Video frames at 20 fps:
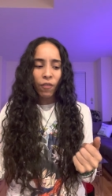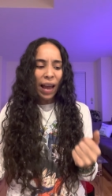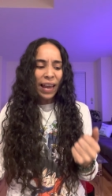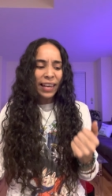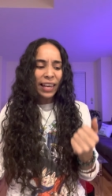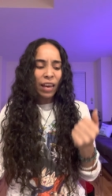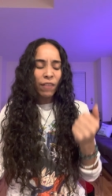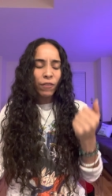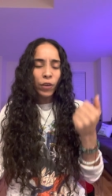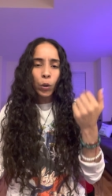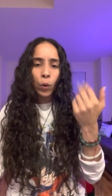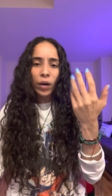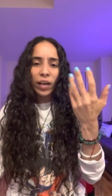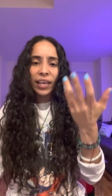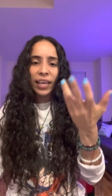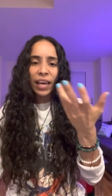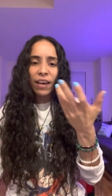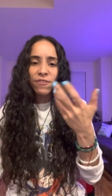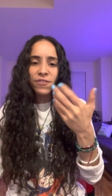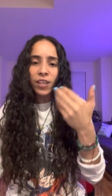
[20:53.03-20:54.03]
I gave you a
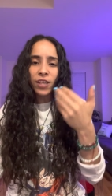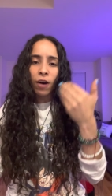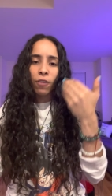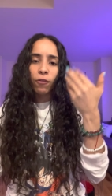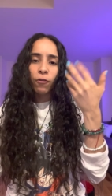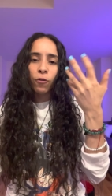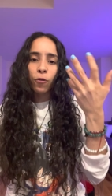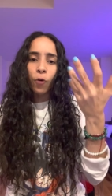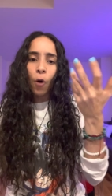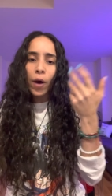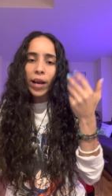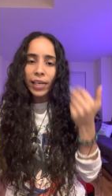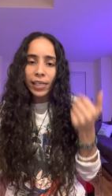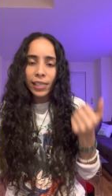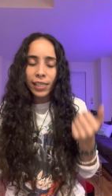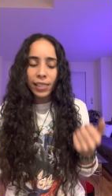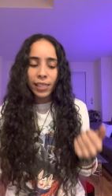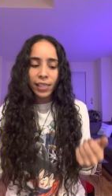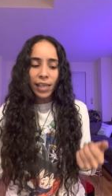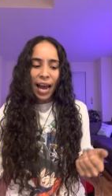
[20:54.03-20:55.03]
gift of
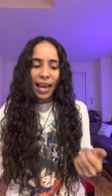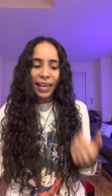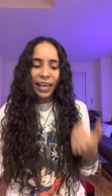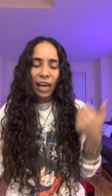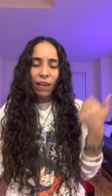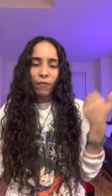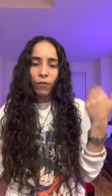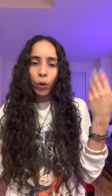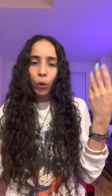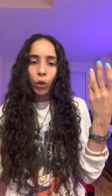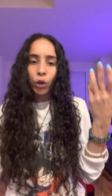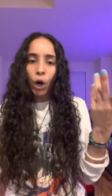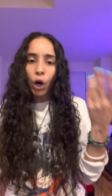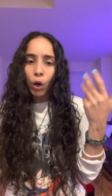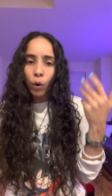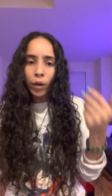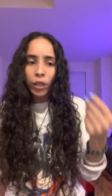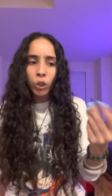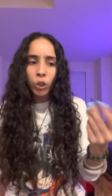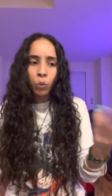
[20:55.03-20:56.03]
voice. I gave you
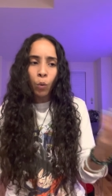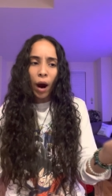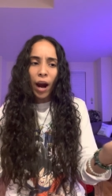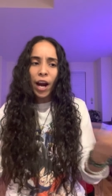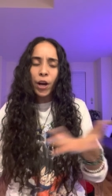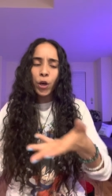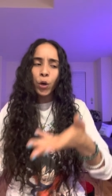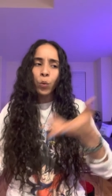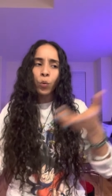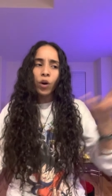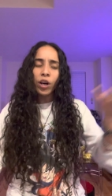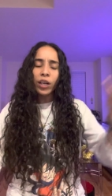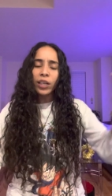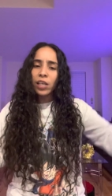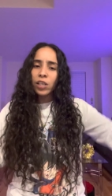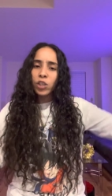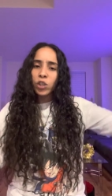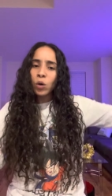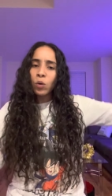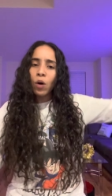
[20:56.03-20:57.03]
courage. Why are you
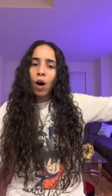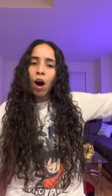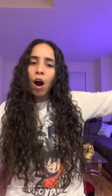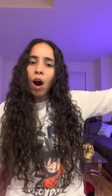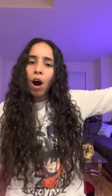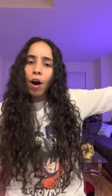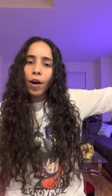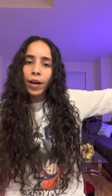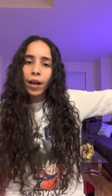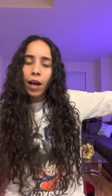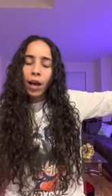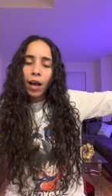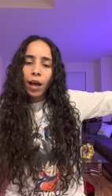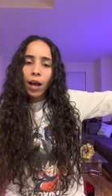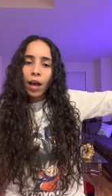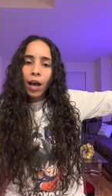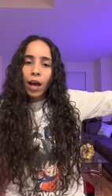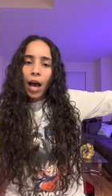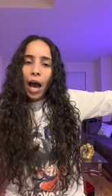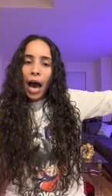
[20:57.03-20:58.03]
working so hard
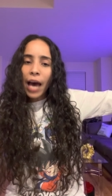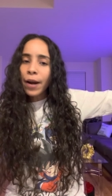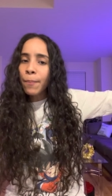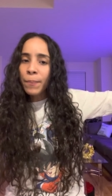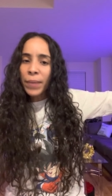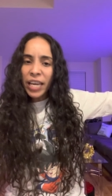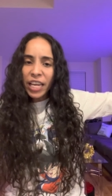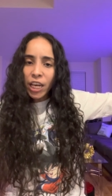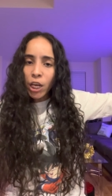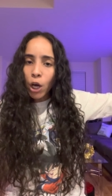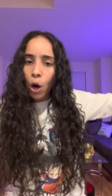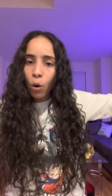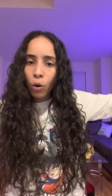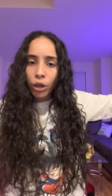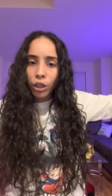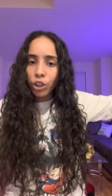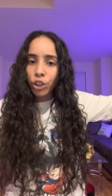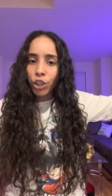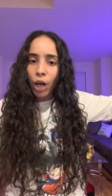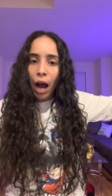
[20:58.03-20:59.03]
at a
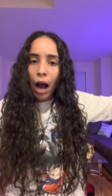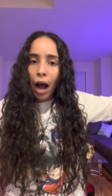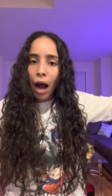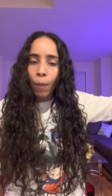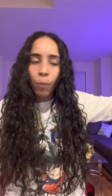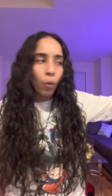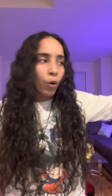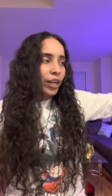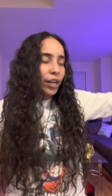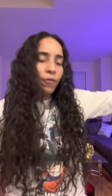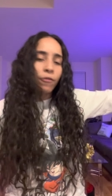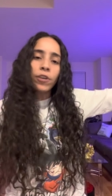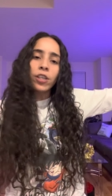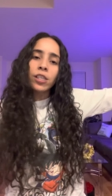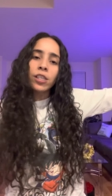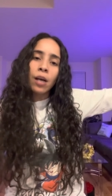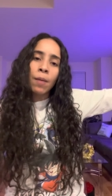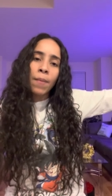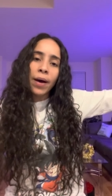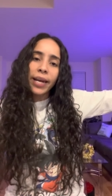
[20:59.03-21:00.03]
mediocre job, working for
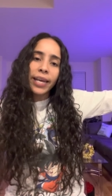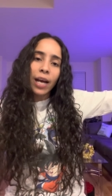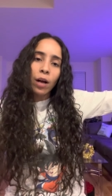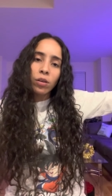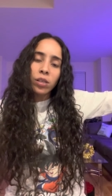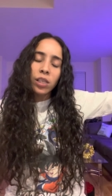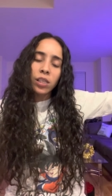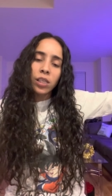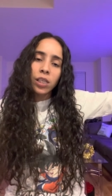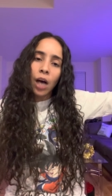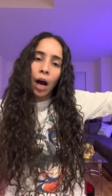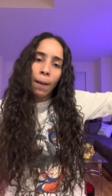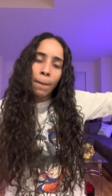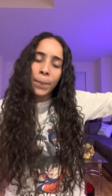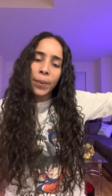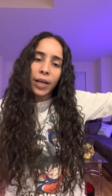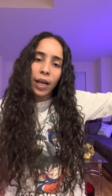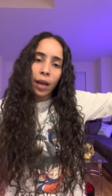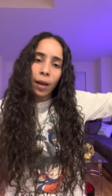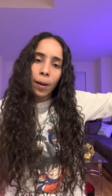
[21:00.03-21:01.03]
somebody else's
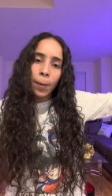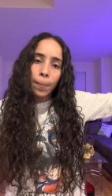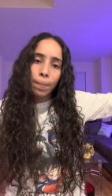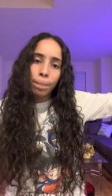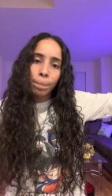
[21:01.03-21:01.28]
company?